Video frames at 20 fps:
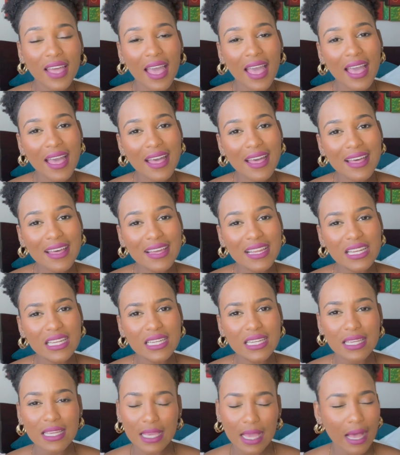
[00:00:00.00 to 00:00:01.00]

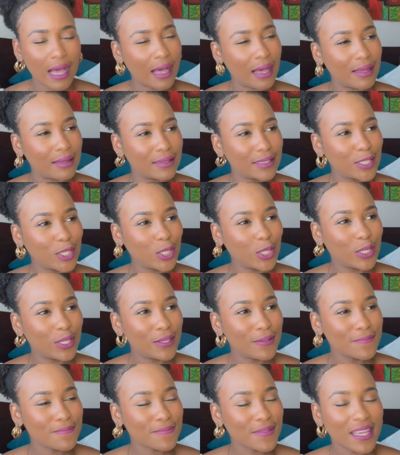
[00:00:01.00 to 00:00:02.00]
And yeah,
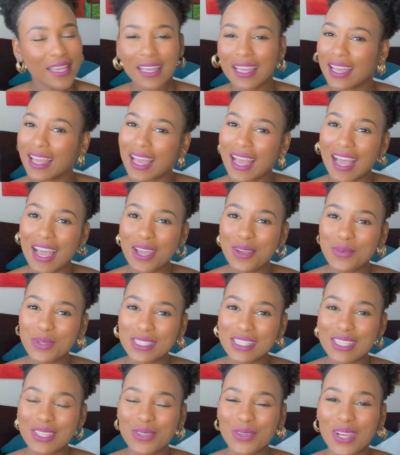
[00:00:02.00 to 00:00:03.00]
I
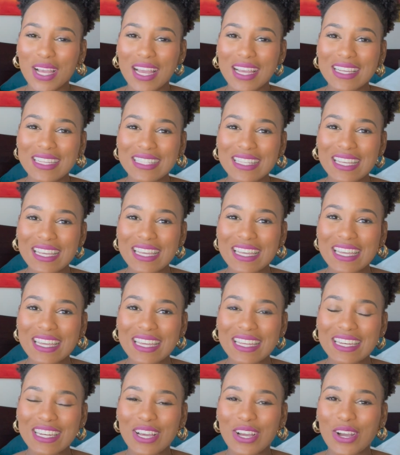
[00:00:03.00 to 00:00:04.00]
will see you guys
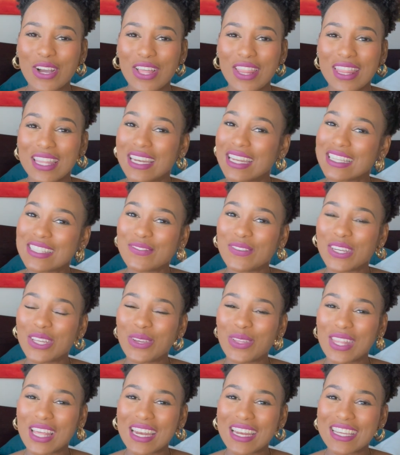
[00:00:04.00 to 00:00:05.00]
in the next
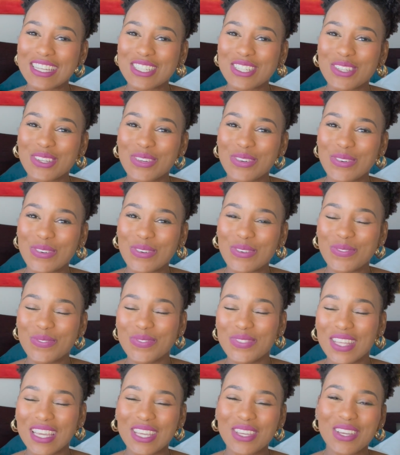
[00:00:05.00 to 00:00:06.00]
video that I do.
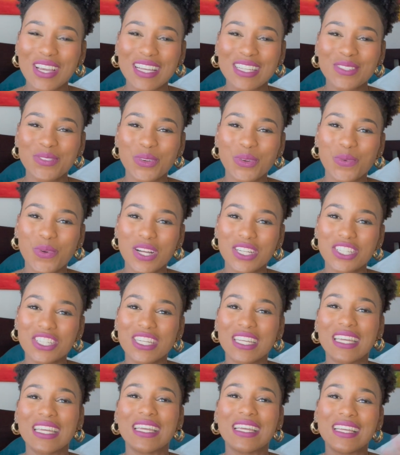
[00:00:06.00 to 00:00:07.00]
Thank you guys for
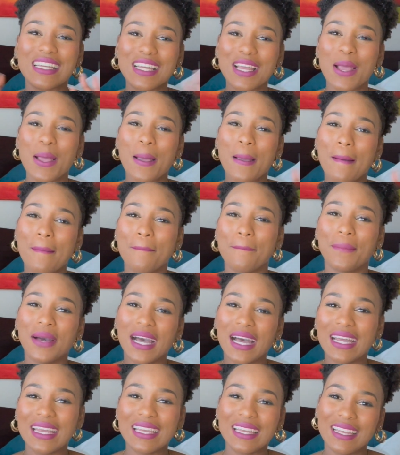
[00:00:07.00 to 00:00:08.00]
watching.
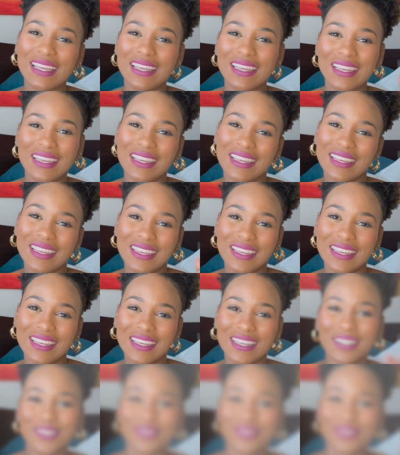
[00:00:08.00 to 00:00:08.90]
Bye.